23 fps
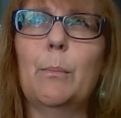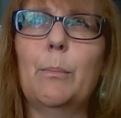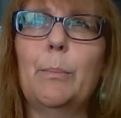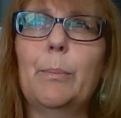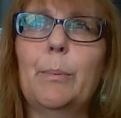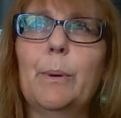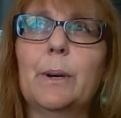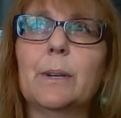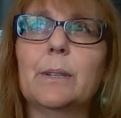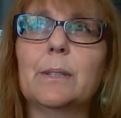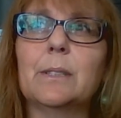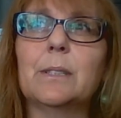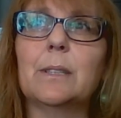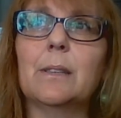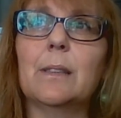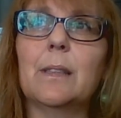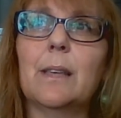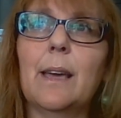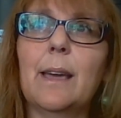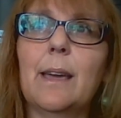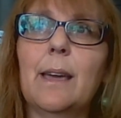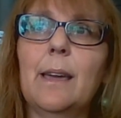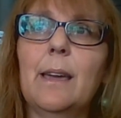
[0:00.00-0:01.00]
But
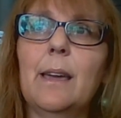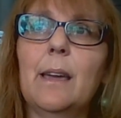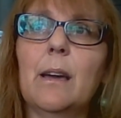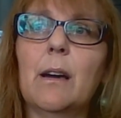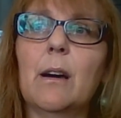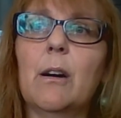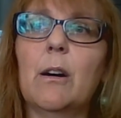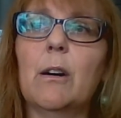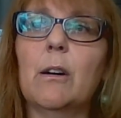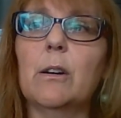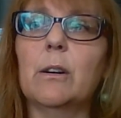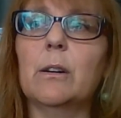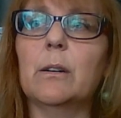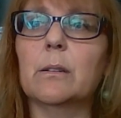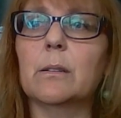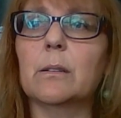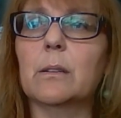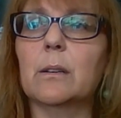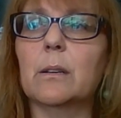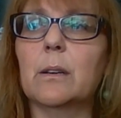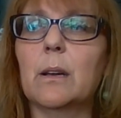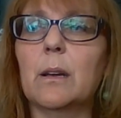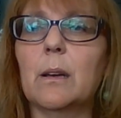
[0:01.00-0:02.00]
they are
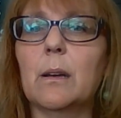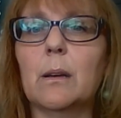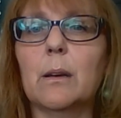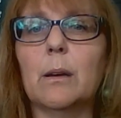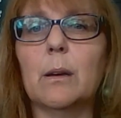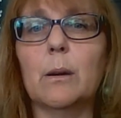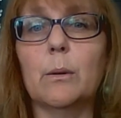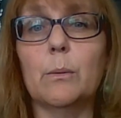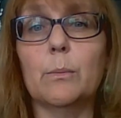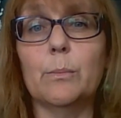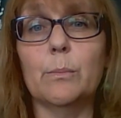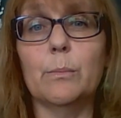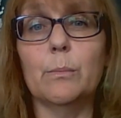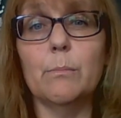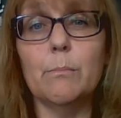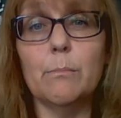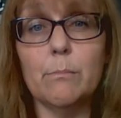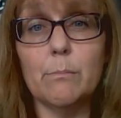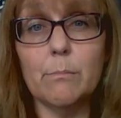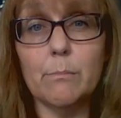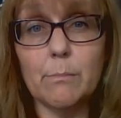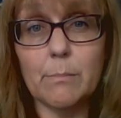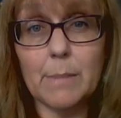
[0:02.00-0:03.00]
of
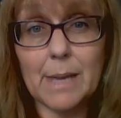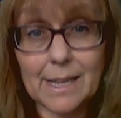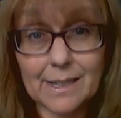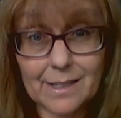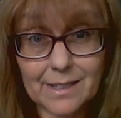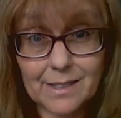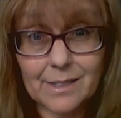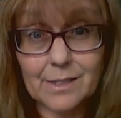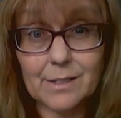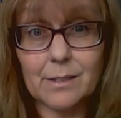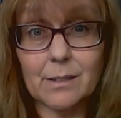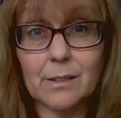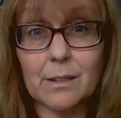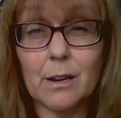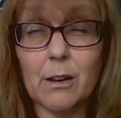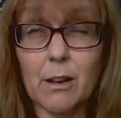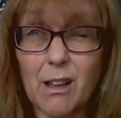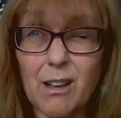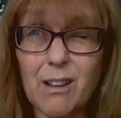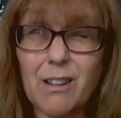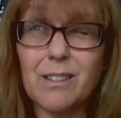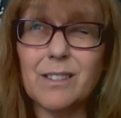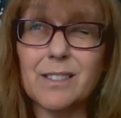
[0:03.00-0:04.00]
mixed
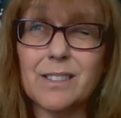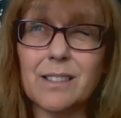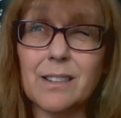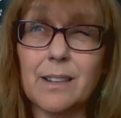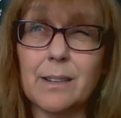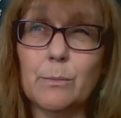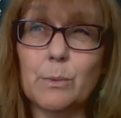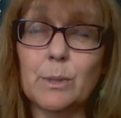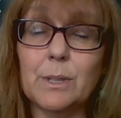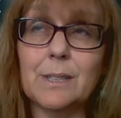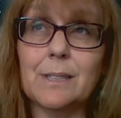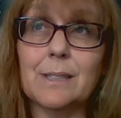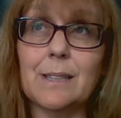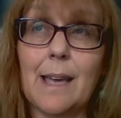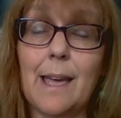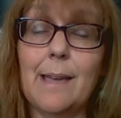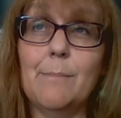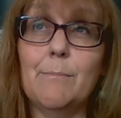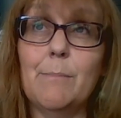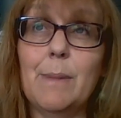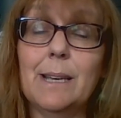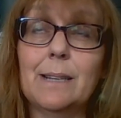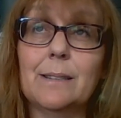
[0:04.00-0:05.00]
class, I would
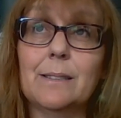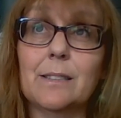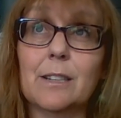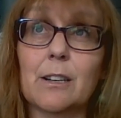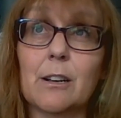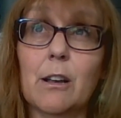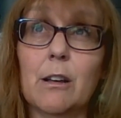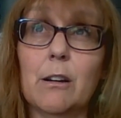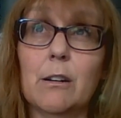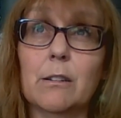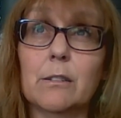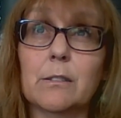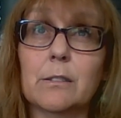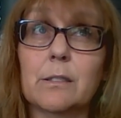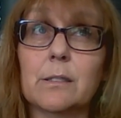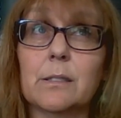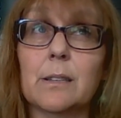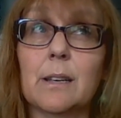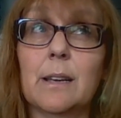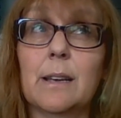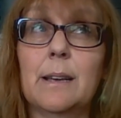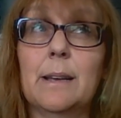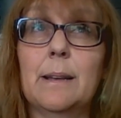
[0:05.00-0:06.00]
say. Mixed
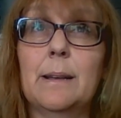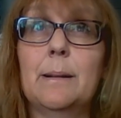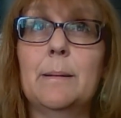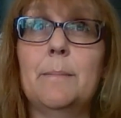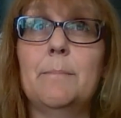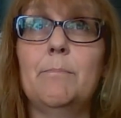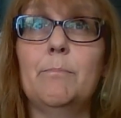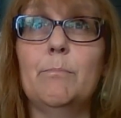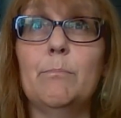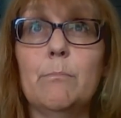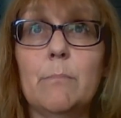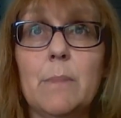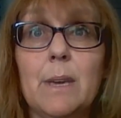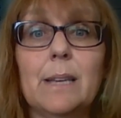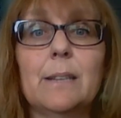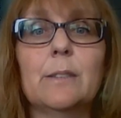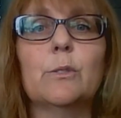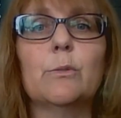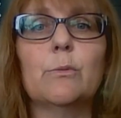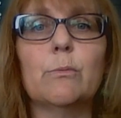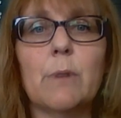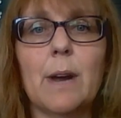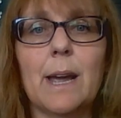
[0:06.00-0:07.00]
class,
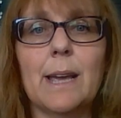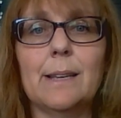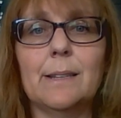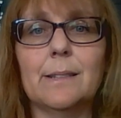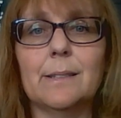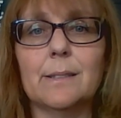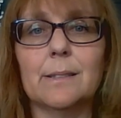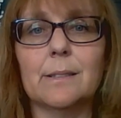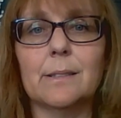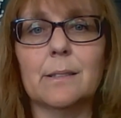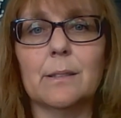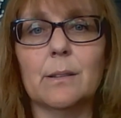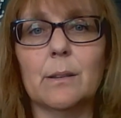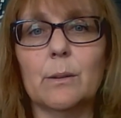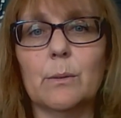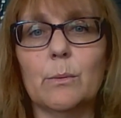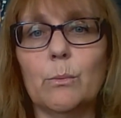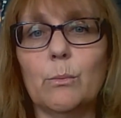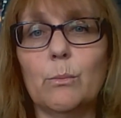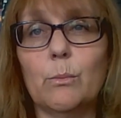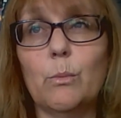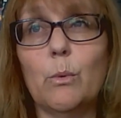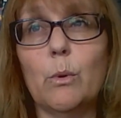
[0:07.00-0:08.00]
mixed race
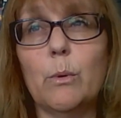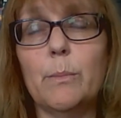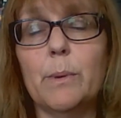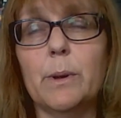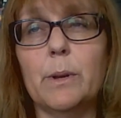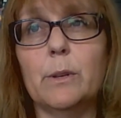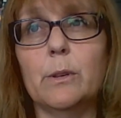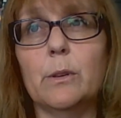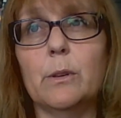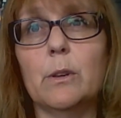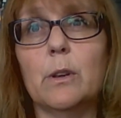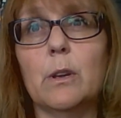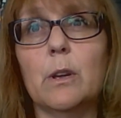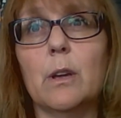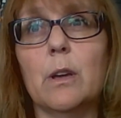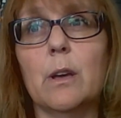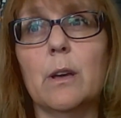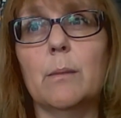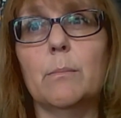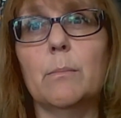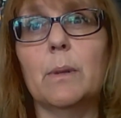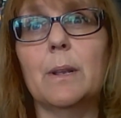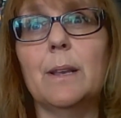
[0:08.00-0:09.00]
woman
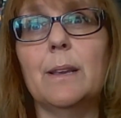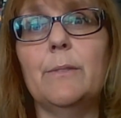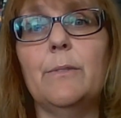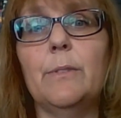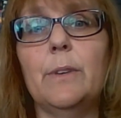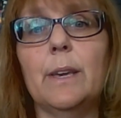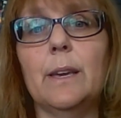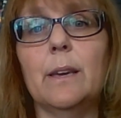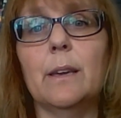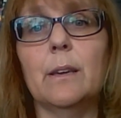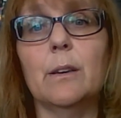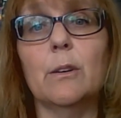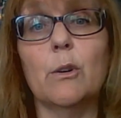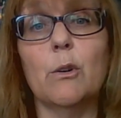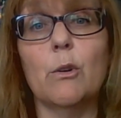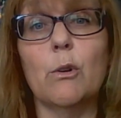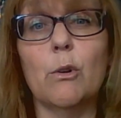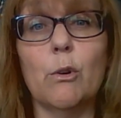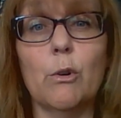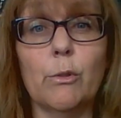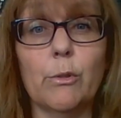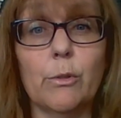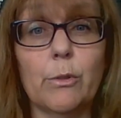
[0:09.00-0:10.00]
living
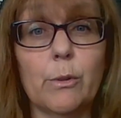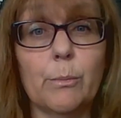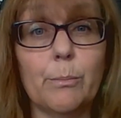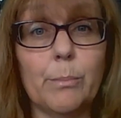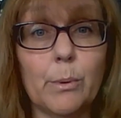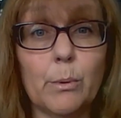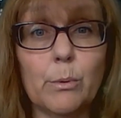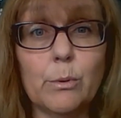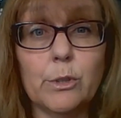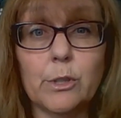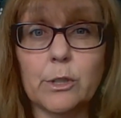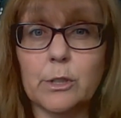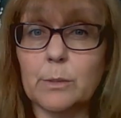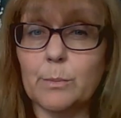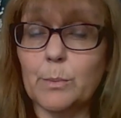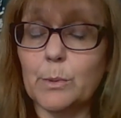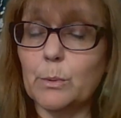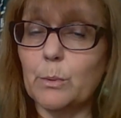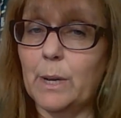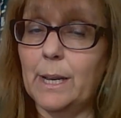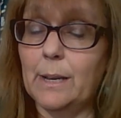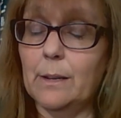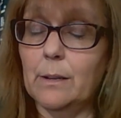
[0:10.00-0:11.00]
on the borders
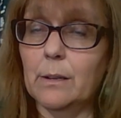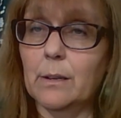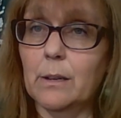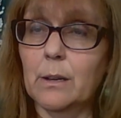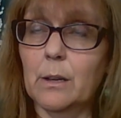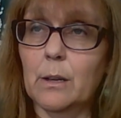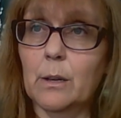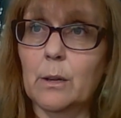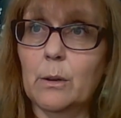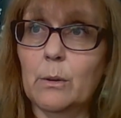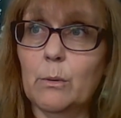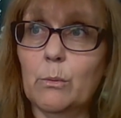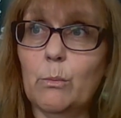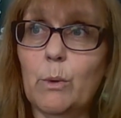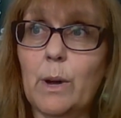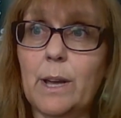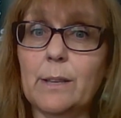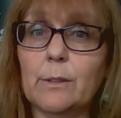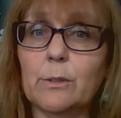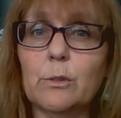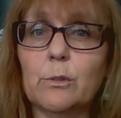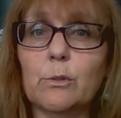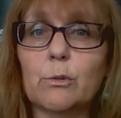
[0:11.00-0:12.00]
between
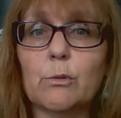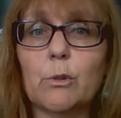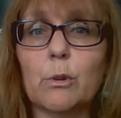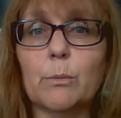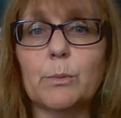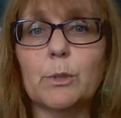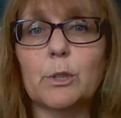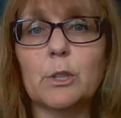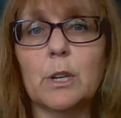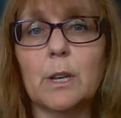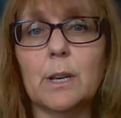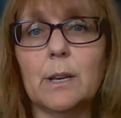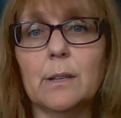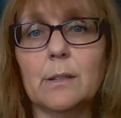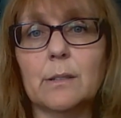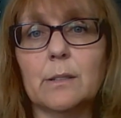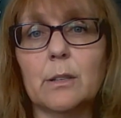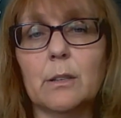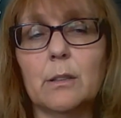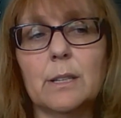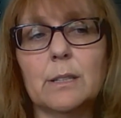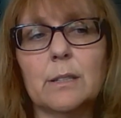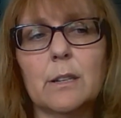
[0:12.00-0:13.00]
Wales and Shropshire.
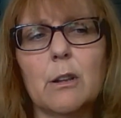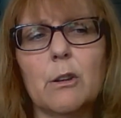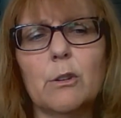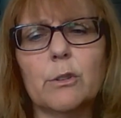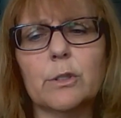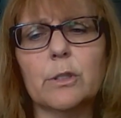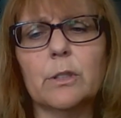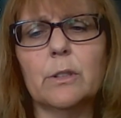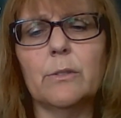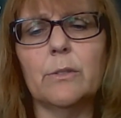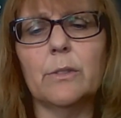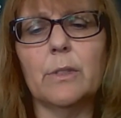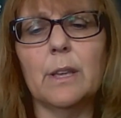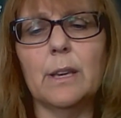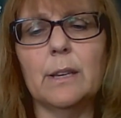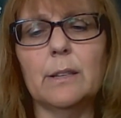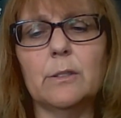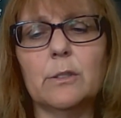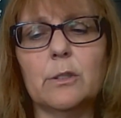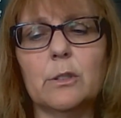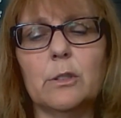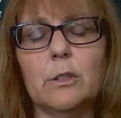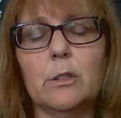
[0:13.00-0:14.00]
So there's lots of
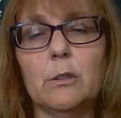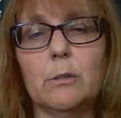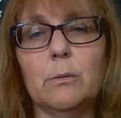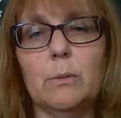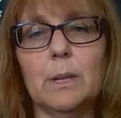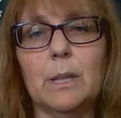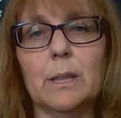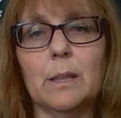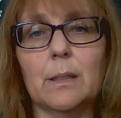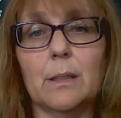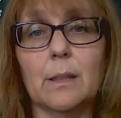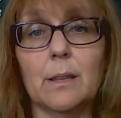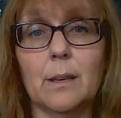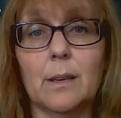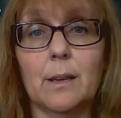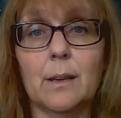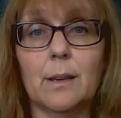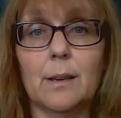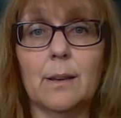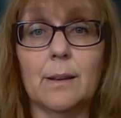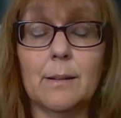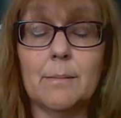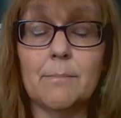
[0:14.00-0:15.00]
things to do
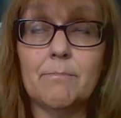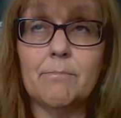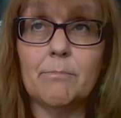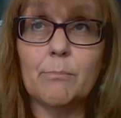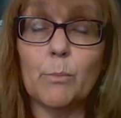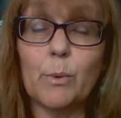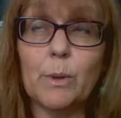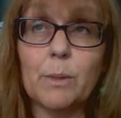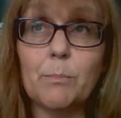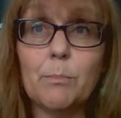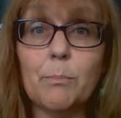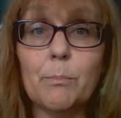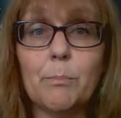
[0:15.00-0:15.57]
with